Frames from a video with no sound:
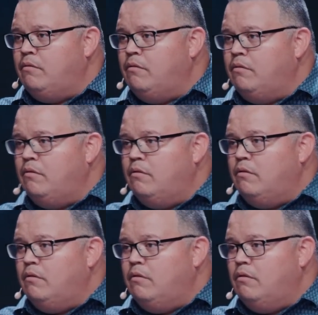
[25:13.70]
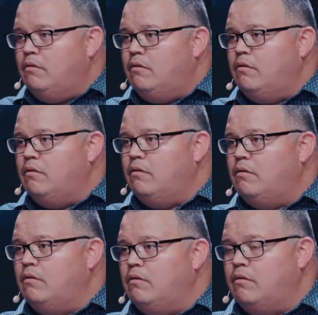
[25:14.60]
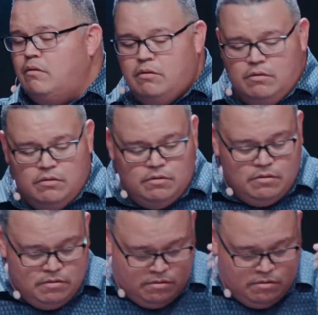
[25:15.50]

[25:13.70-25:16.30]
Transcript: [no speech]